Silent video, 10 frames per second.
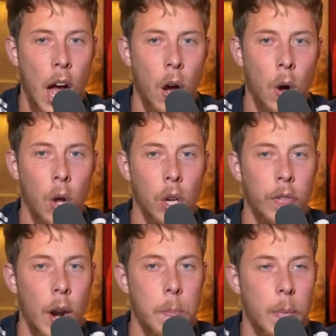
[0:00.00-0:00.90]
all
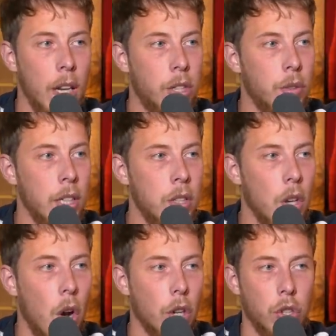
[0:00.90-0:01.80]
of our militaries
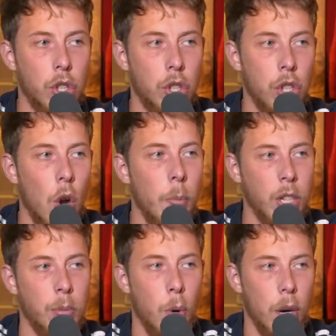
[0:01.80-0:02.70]
are so
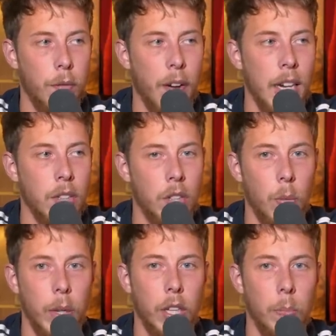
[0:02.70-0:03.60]
much more advanced
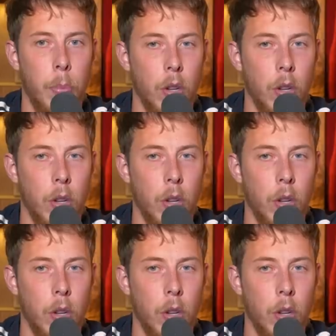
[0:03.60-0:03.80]
than we mm. could hmm.